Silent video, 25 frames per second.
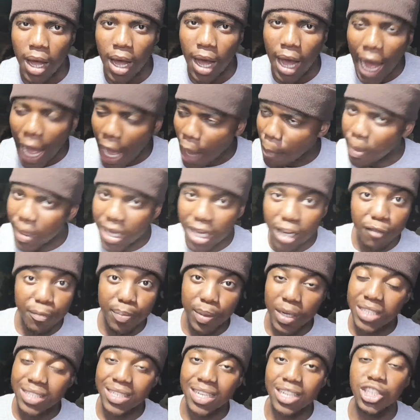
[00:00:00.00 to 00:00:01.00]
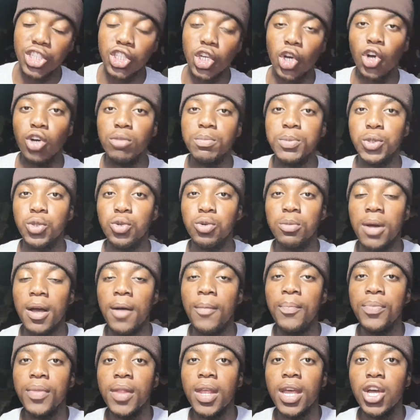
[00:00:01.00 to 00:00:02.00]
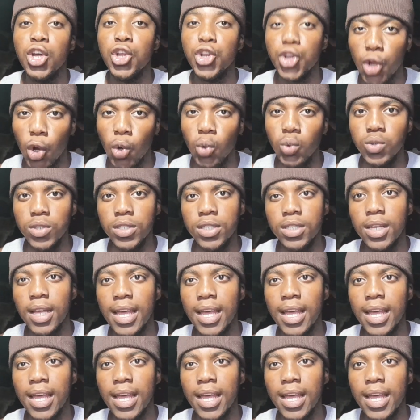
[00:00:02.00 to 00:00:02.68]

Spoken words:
I believe President Jacob Zuma knows